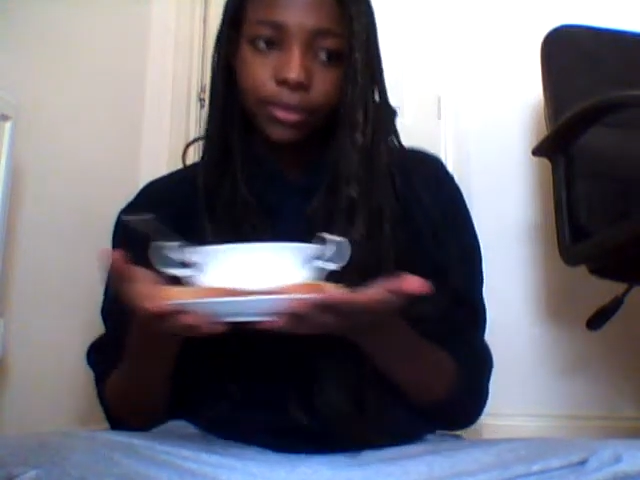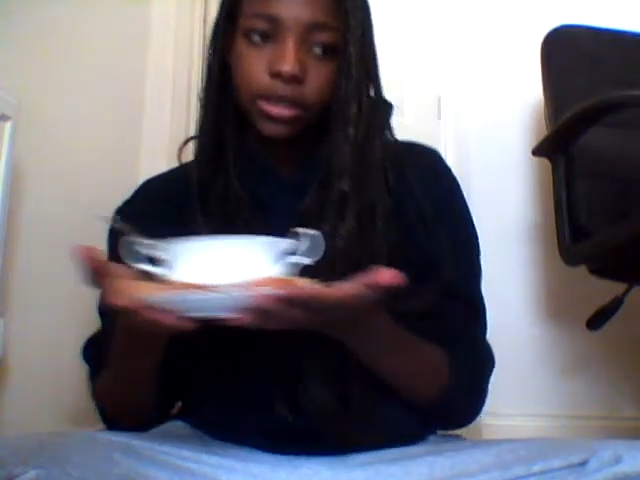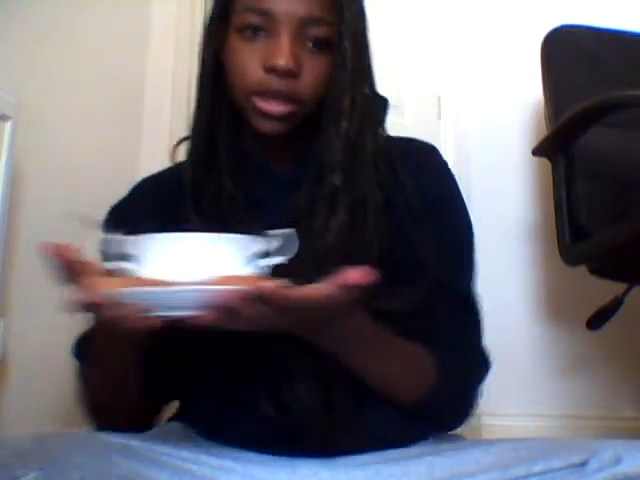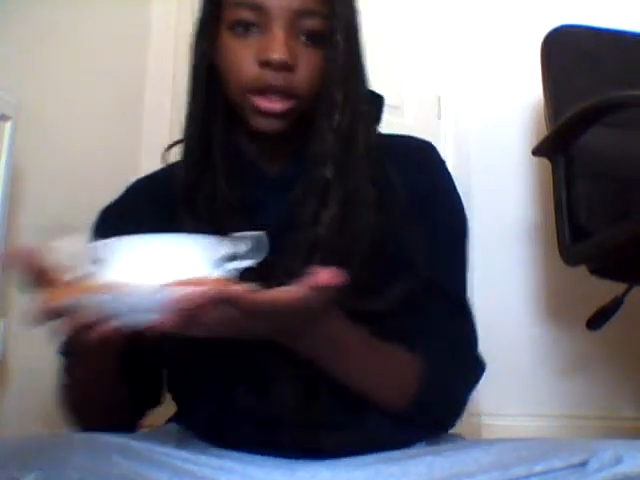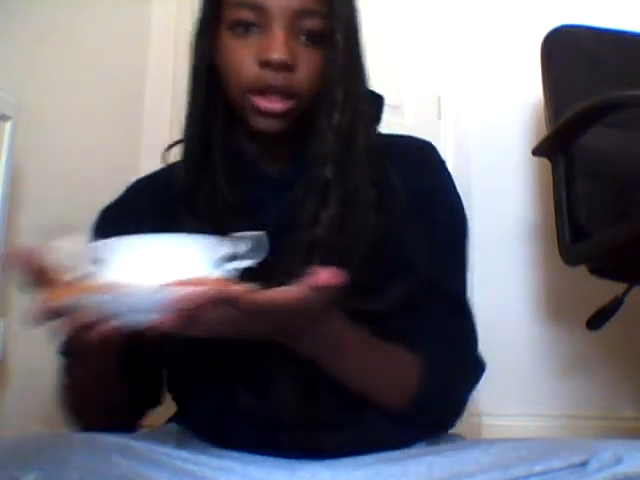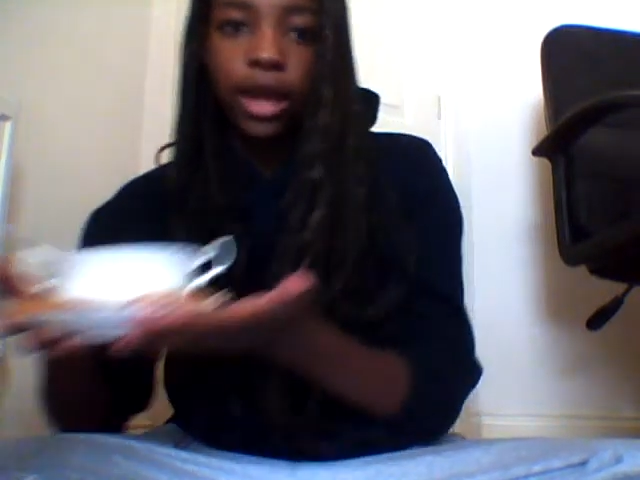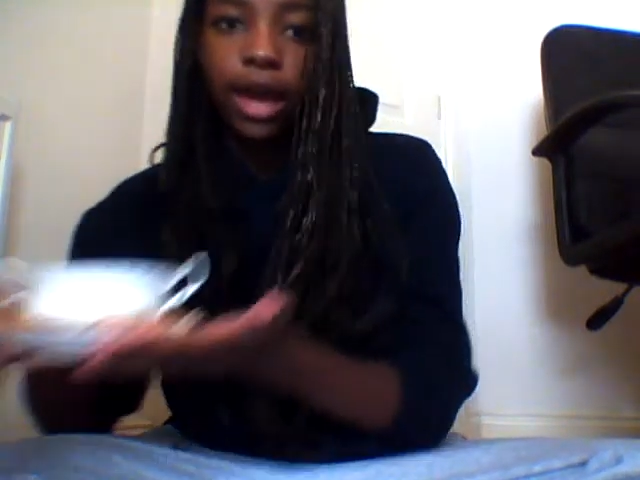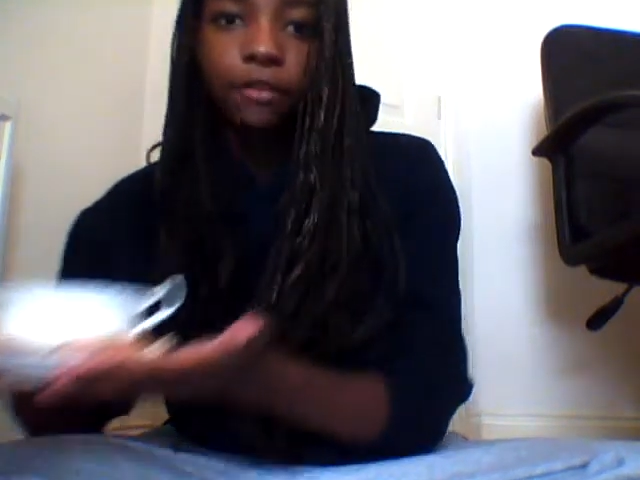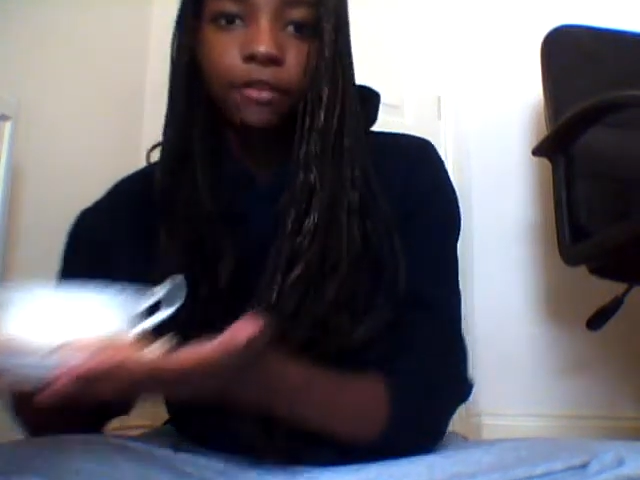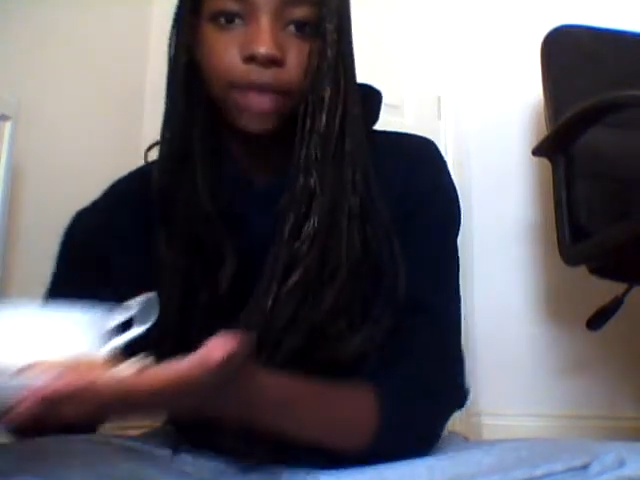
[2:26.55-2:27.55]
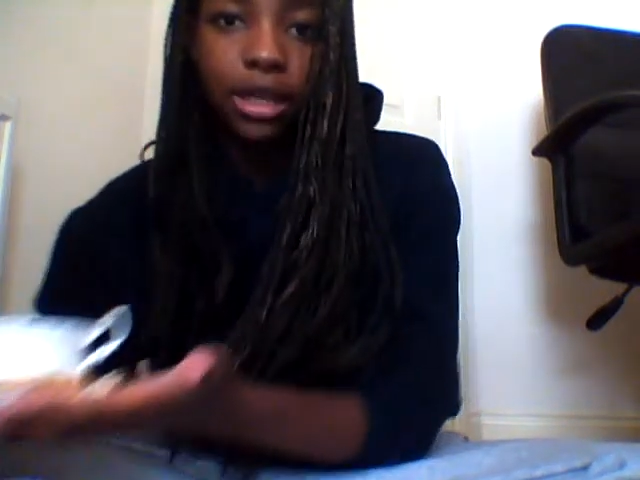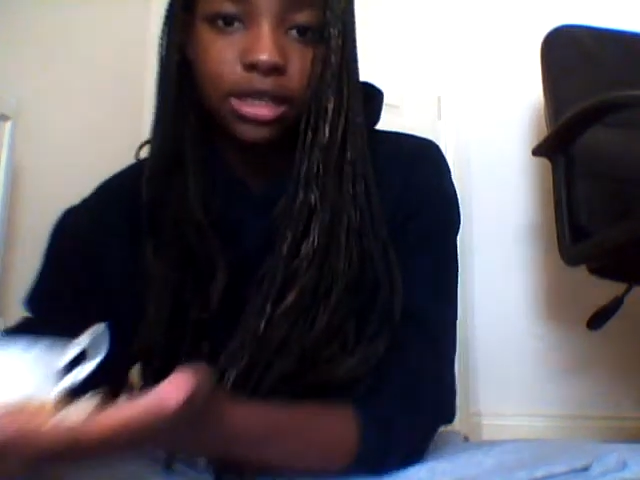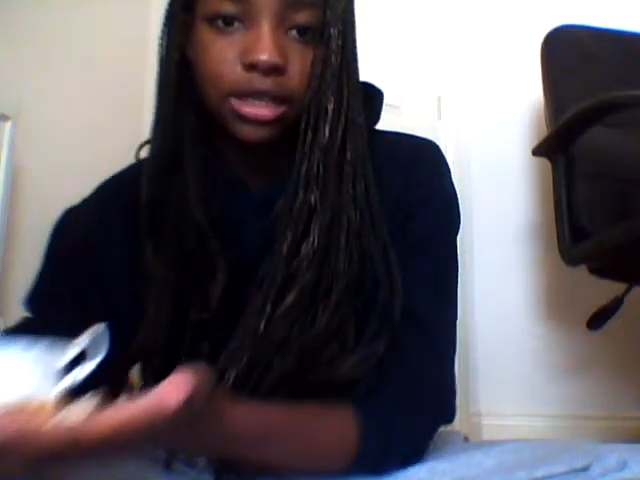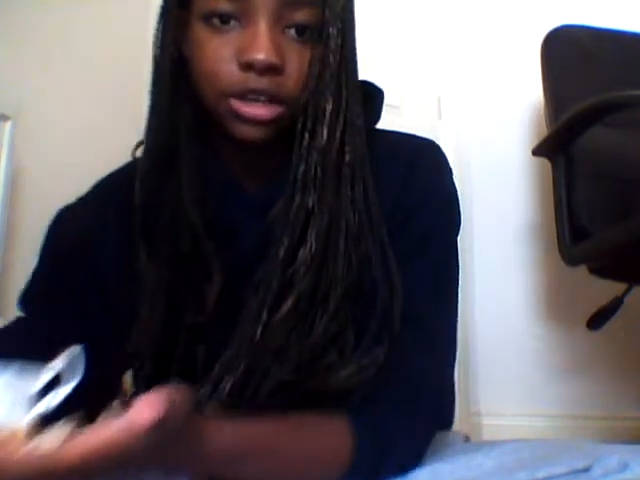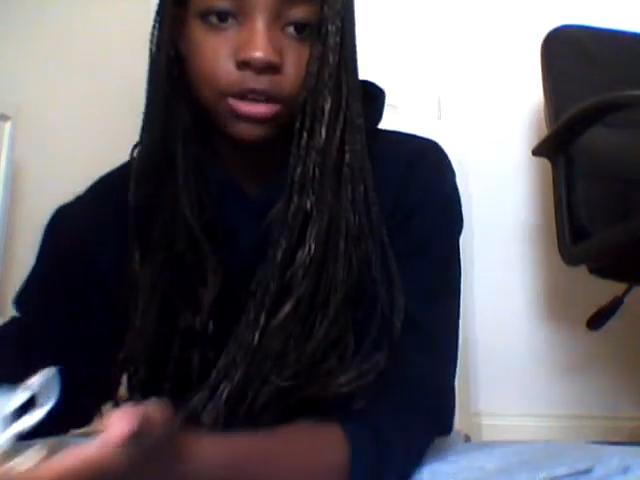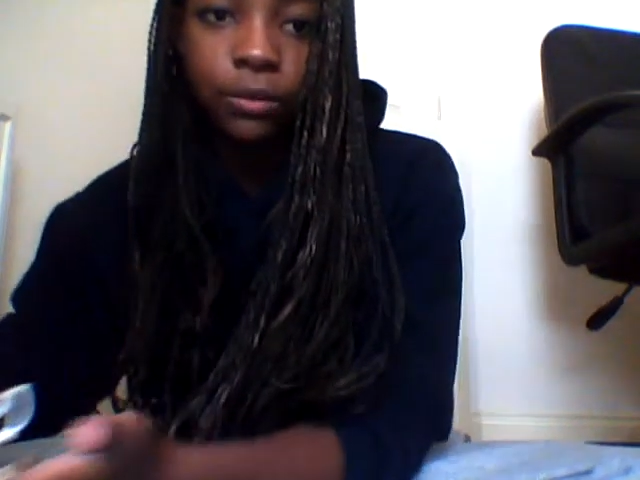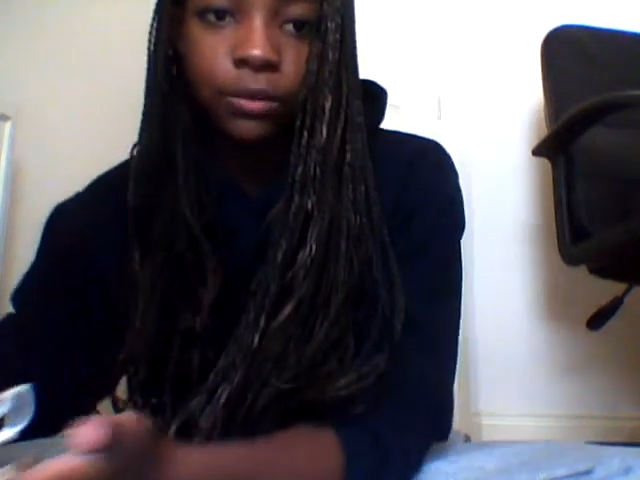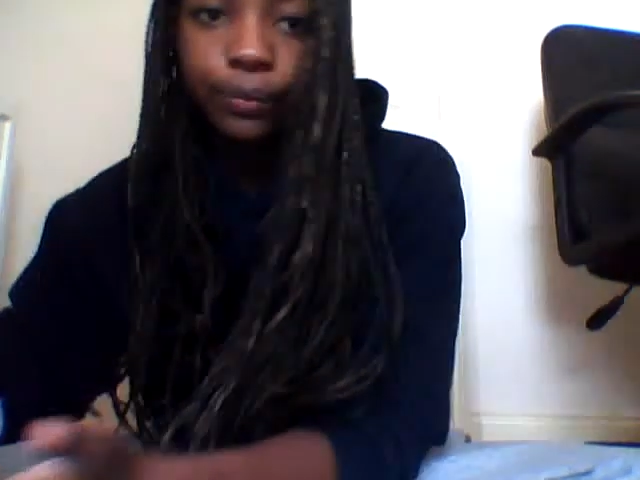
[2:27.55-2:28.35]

till I have my dinner